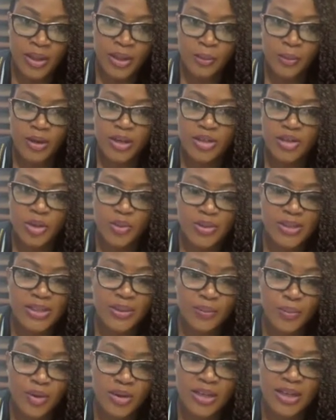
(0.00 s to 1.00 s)
But it's always
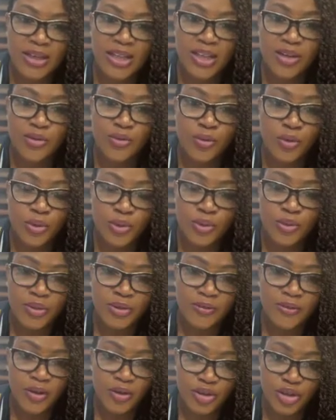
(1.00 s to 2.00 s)
important that you go through the
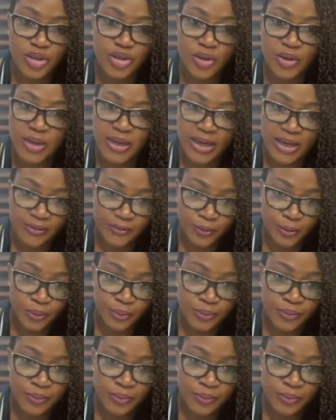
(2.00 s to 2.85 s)
foundation level.